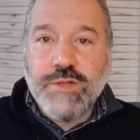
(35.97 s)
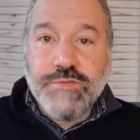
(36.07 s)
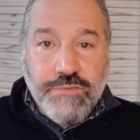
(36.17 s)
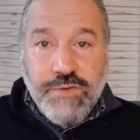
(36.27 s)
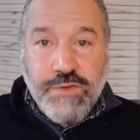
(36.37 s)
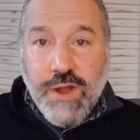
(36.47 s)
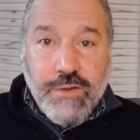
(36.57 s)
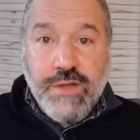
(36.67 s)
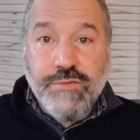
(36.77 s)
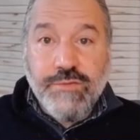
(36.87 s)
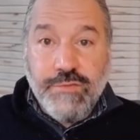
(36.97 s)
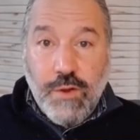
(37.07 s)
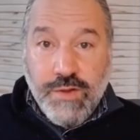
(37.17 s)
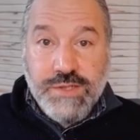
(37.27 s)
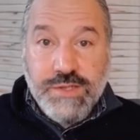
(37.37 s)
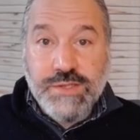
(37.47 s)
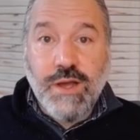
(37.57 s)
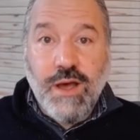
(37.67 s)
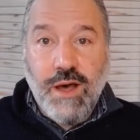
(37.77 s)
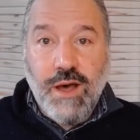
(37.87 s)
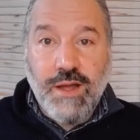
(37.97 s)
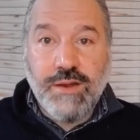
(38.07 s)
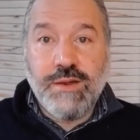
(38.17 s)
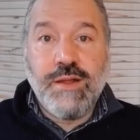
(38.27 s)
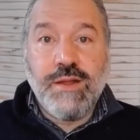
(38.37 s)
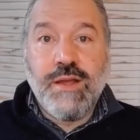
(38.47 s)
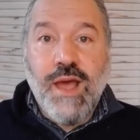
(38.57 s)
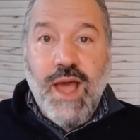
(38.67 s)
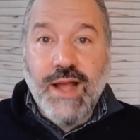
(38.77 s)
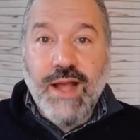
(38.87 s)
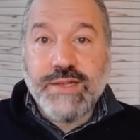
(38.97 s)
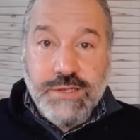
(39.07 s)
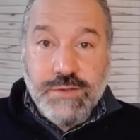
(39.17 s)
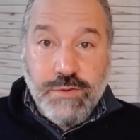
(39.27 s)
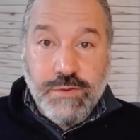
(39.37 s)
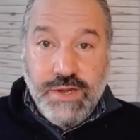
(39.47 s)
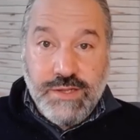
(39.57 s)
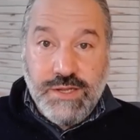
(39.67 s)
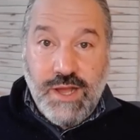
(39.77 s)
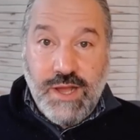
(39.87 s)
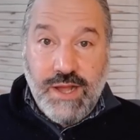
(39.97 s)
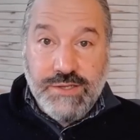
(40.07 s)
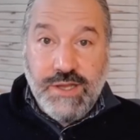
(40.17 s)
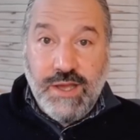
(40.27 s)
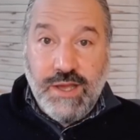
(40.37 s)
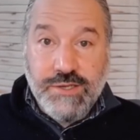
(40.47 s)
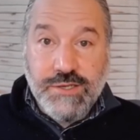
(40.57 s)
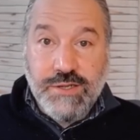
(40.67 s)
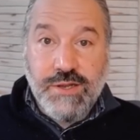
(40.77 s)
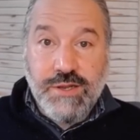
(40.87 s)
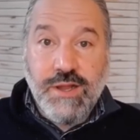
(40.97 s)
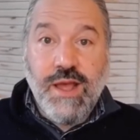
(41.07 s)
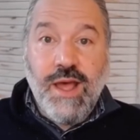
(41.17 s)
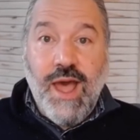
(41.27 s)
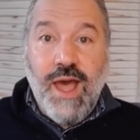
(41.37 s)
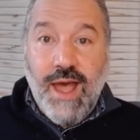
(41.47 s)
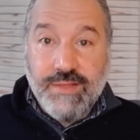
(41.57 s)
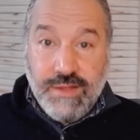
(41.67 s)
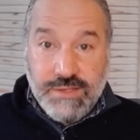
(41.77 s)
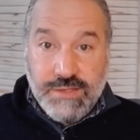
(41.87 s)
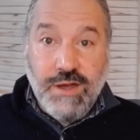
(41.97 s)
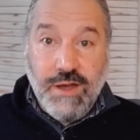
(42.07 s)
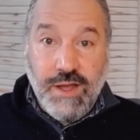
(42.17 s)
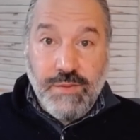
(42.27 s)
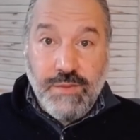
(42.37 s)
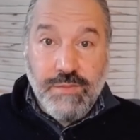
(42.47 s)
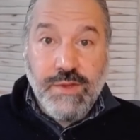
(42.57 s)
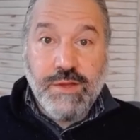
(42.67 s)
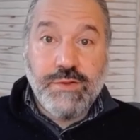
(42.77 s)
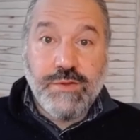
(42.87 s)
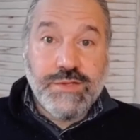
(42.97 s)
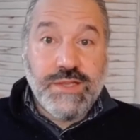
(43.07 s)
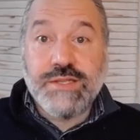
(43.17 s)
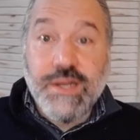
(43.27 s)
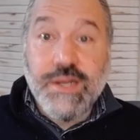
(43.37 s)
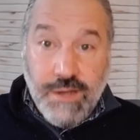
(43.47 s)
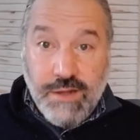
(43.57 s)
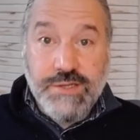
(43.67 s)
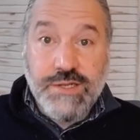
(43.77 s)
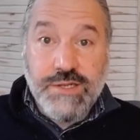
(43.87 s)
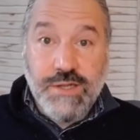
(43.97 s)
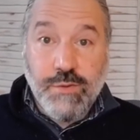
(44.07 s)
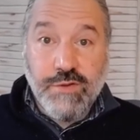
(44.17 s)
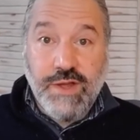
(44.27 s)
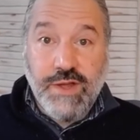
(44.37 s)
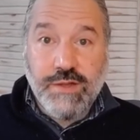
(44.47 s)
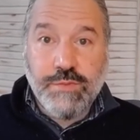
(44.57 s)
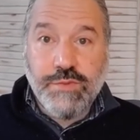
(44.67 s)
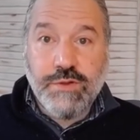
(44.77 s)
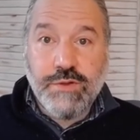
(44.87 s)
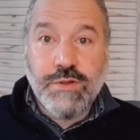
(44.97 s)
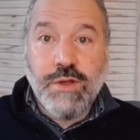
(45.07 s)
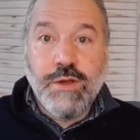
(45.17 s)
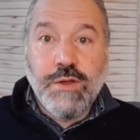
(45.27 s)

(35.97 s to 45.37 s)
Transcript: is very focused on access-oriented education at the time, using the technologies that were available,